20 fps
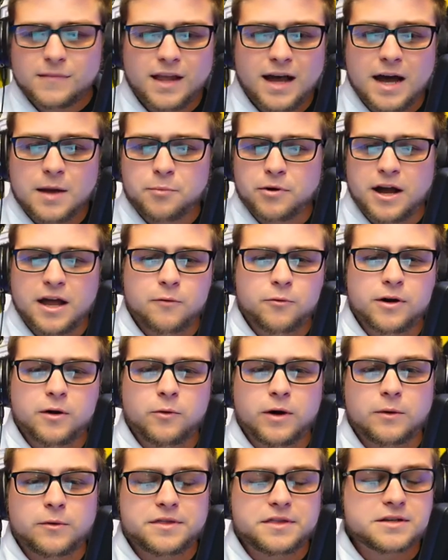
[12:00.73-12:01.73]
I probably would
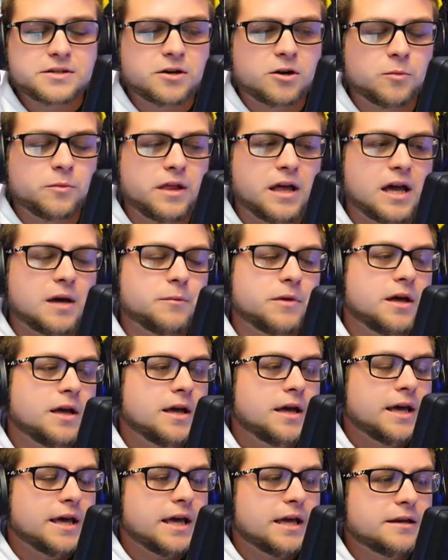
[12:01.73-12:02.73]
have went with the term lab.
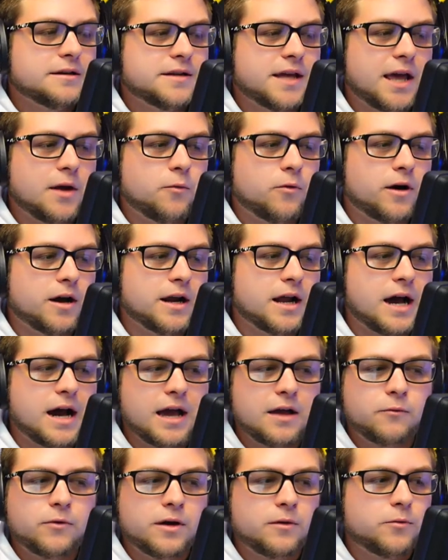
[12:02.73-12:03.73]
In day one,
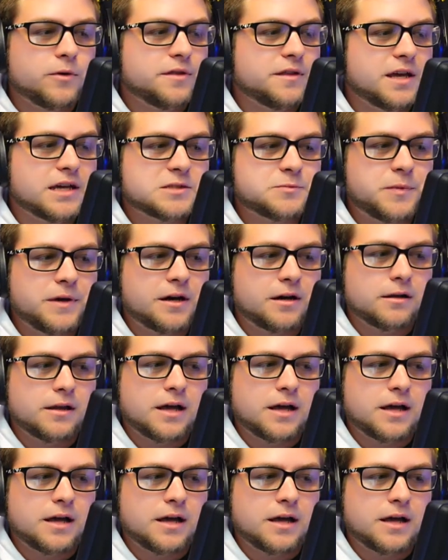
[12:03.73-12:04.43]
I went with the SPL